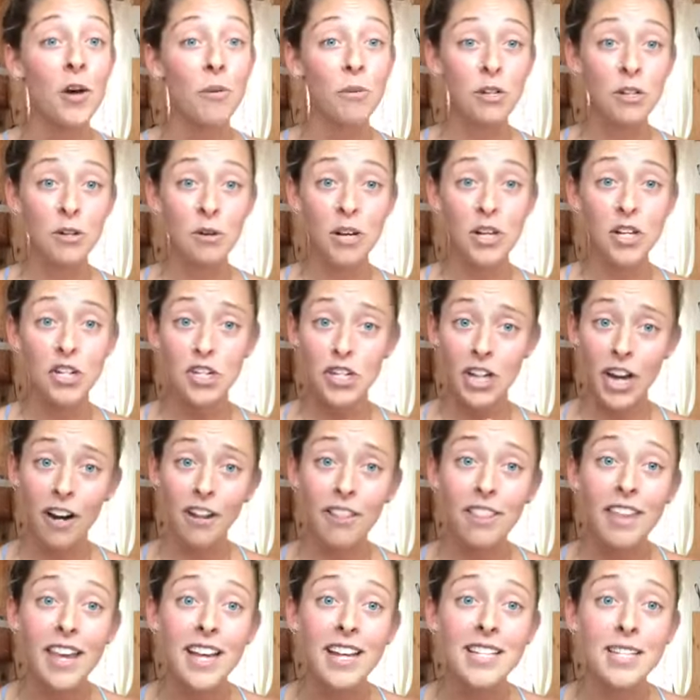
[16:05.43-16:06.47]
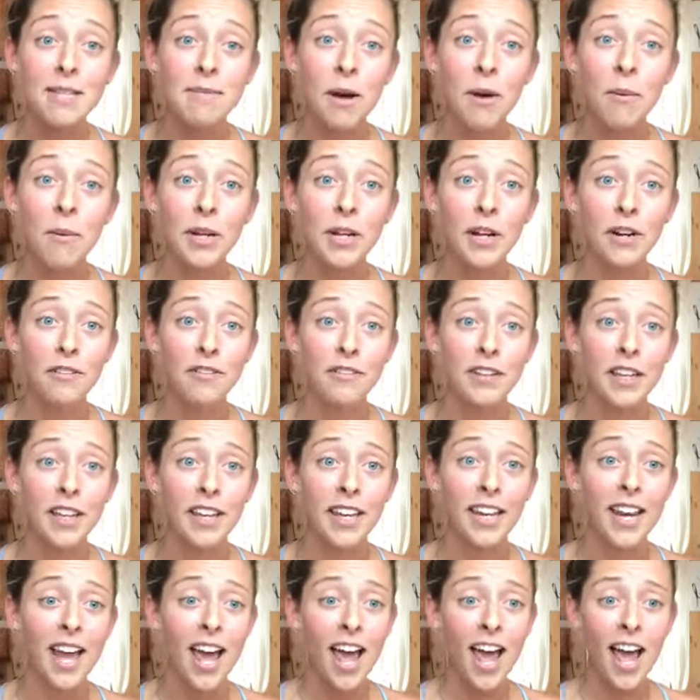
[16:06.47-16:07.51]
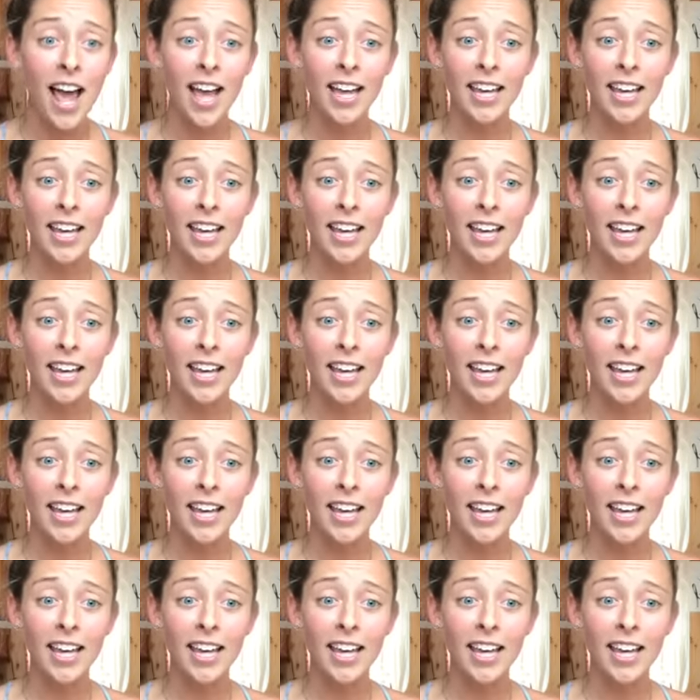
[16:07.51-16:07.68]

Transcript: when you can share things about what you're feeling.